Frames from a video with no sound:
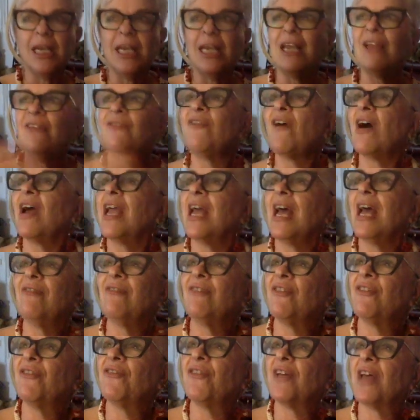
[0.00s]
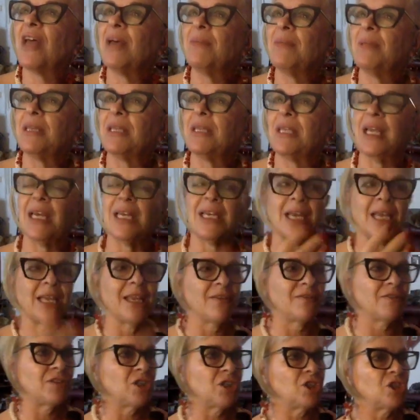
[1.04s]
if I have a family and I
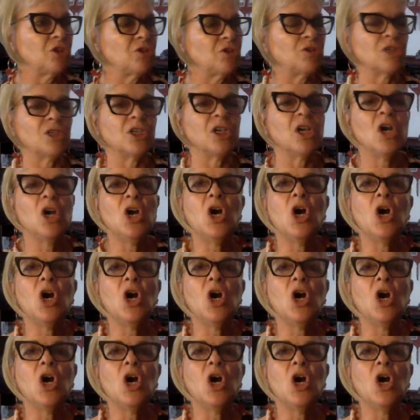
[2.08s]
have children,